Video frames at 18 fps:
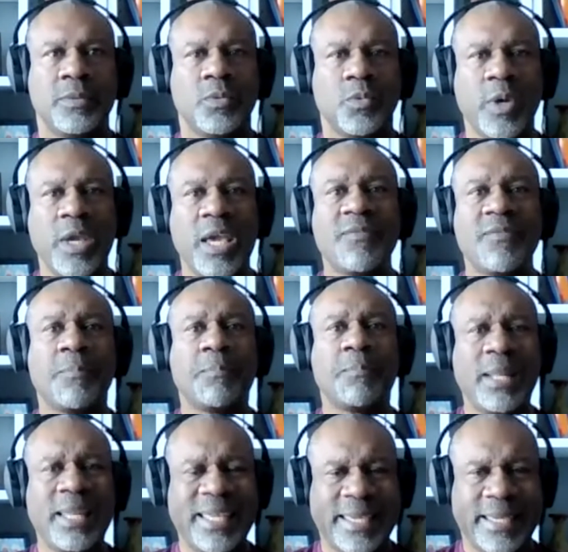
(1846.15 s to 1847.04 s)
We have a
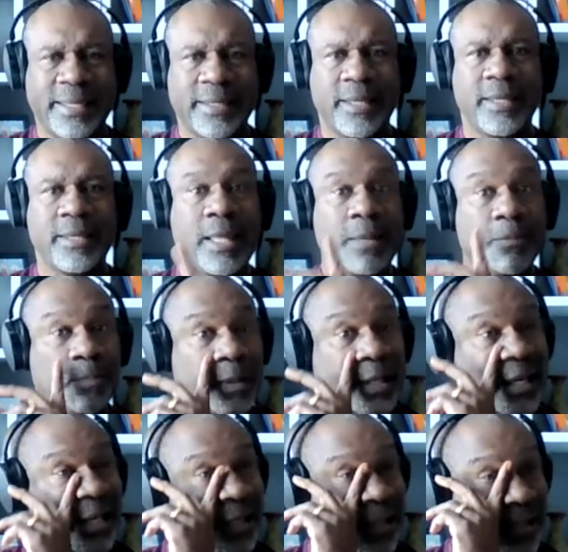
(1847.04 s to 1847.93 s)
plan, and that
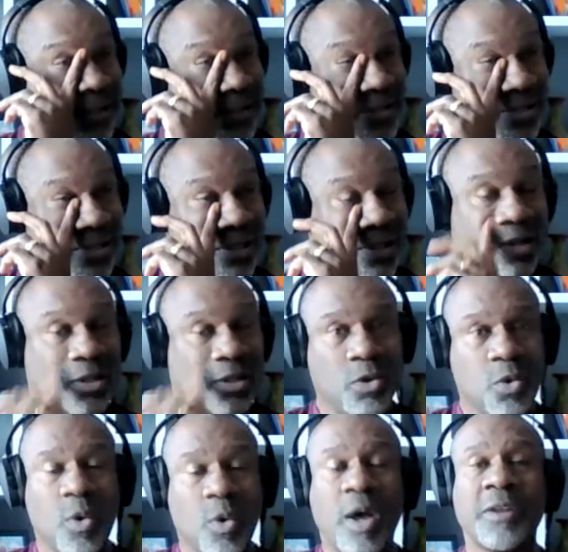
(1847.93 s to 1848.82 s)
plan is
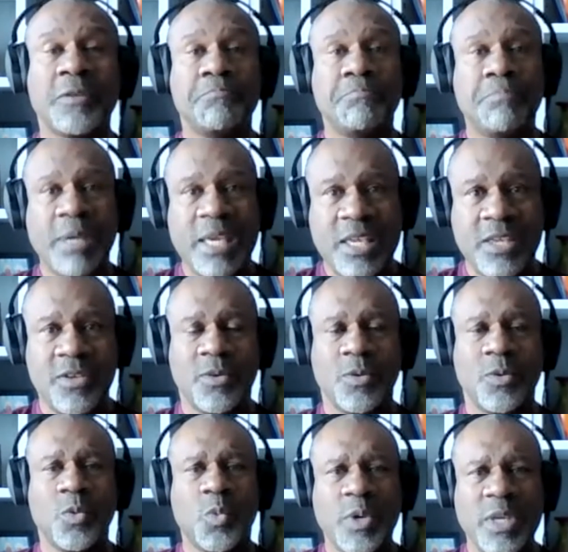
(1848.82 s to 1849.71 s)
to go out and beat
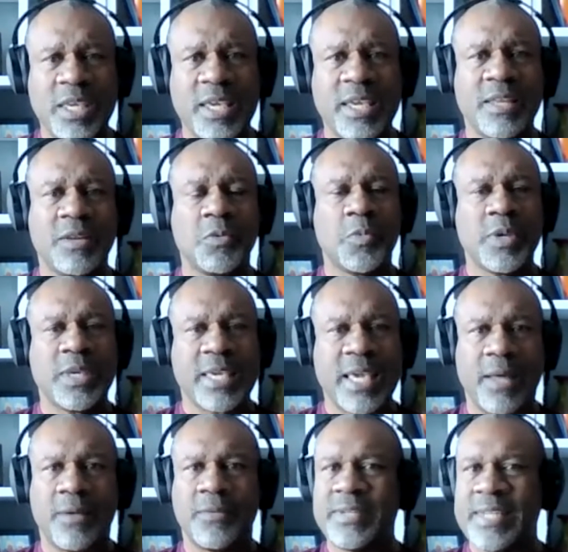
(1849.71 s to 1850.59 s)
you week in and week
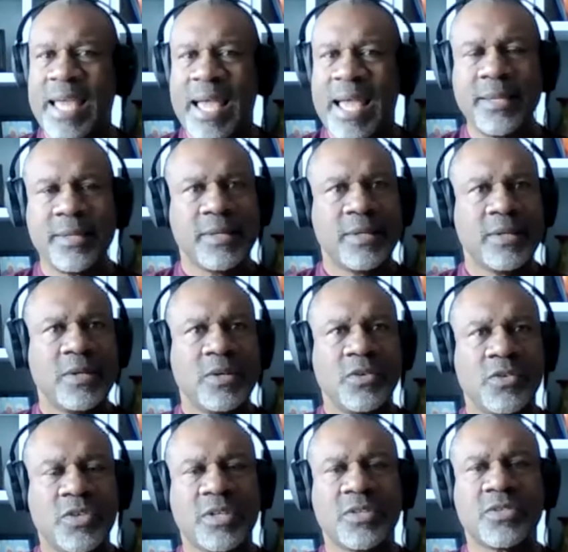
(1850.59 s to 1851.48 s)
out, not
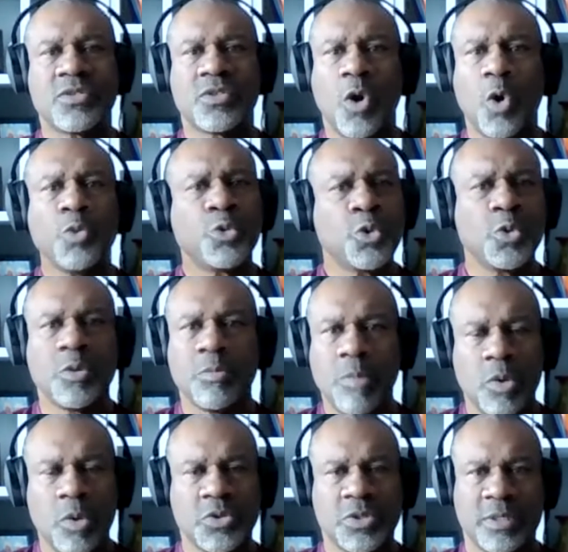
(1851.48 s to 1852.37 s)
just go through the
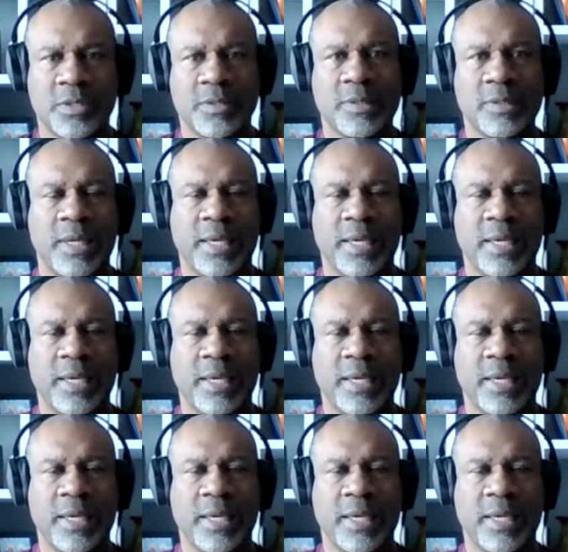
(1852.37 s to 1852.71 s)
motion.